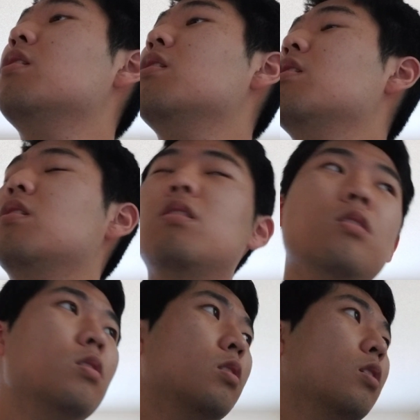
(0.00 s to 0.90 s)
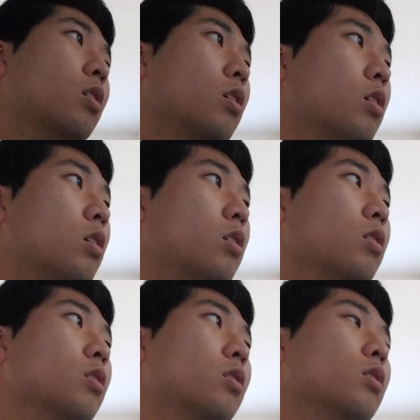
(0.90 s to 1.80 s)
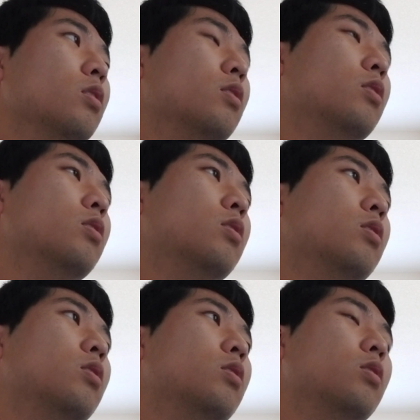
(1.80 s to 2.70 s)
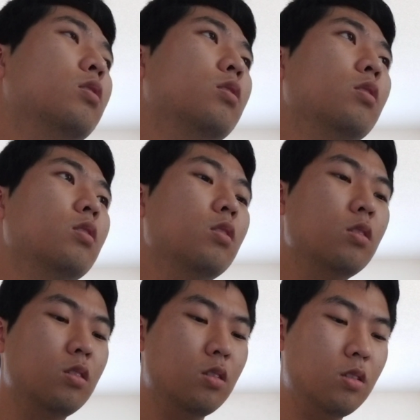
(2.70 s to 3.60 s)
(no one is talking)